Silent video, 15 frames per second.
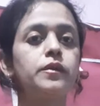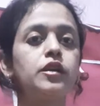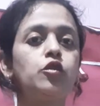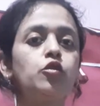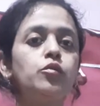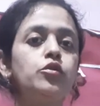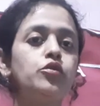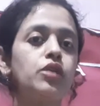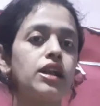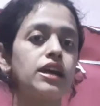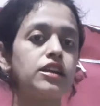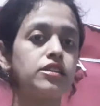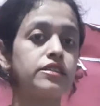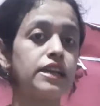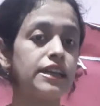whom you are
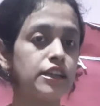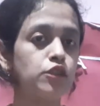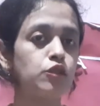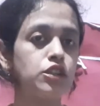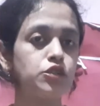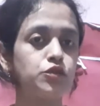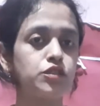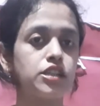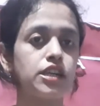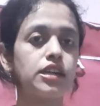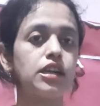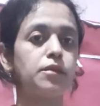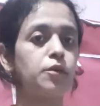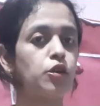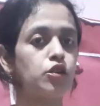trying to educate
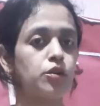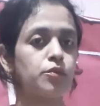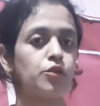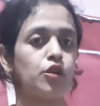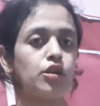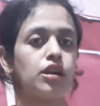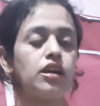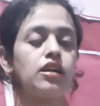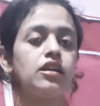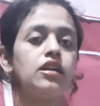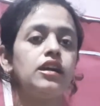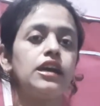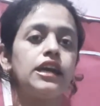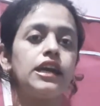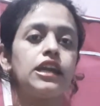about your product,
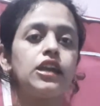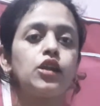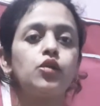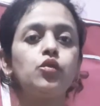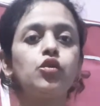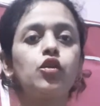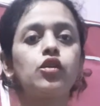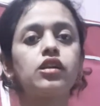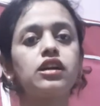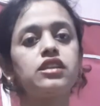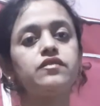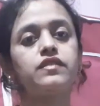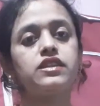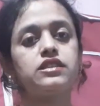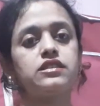into your
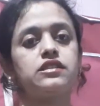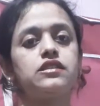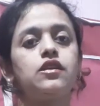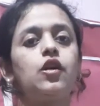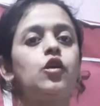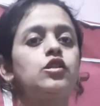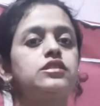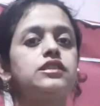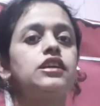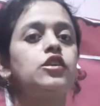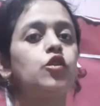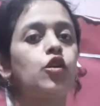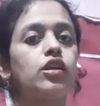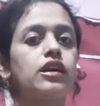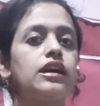conversion, or say
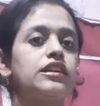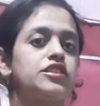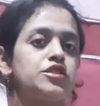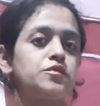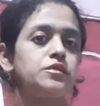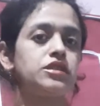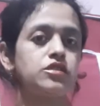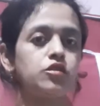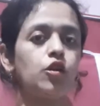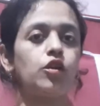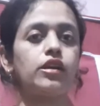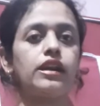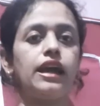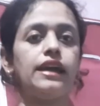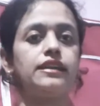your customers or
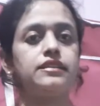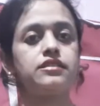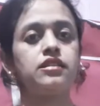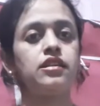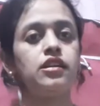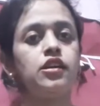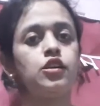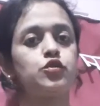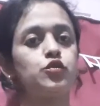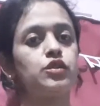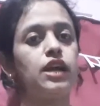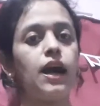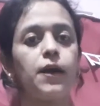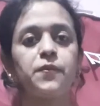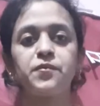clients. So
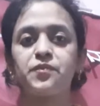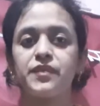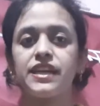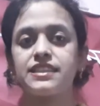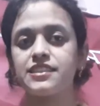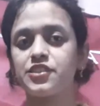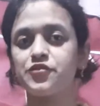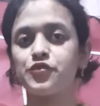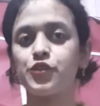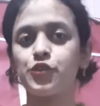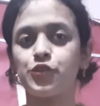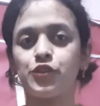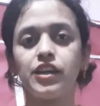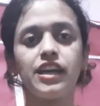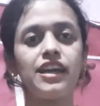yeah, that's it for
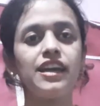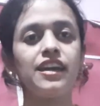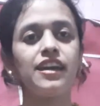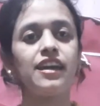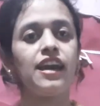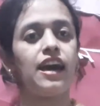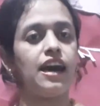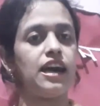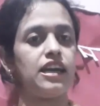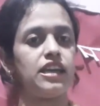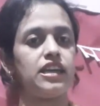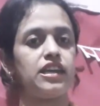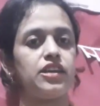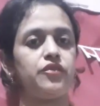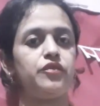today.
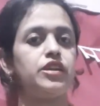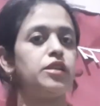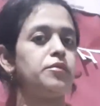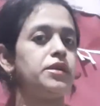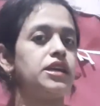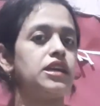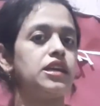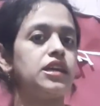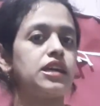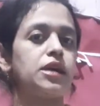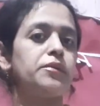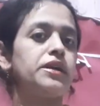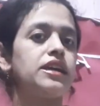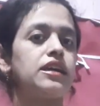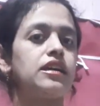I will be
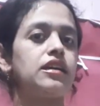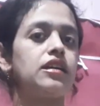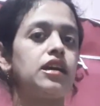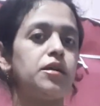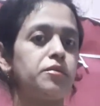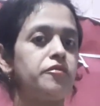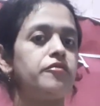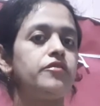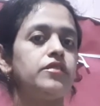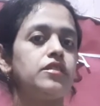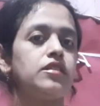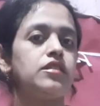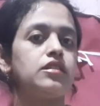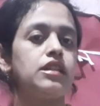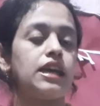coming up,
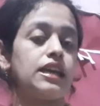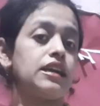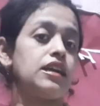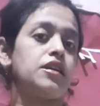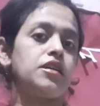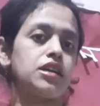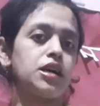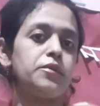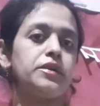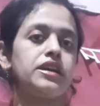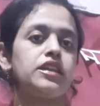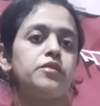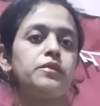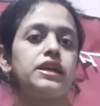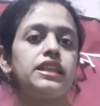I'm coming
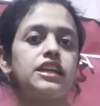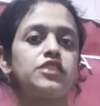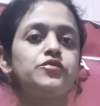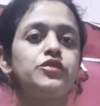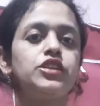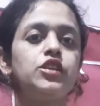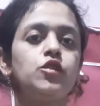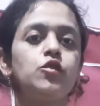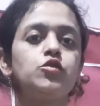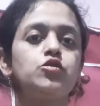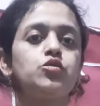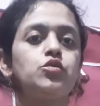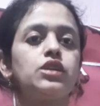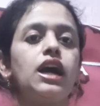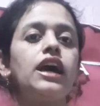in my next video.
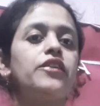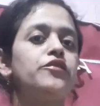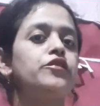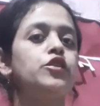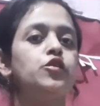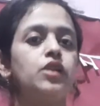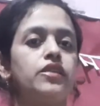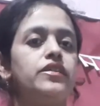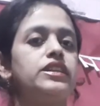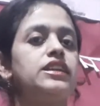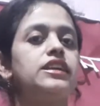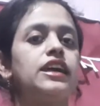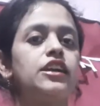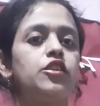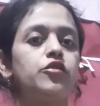So yeah, if you have any
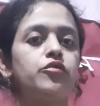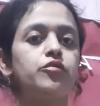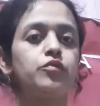kind of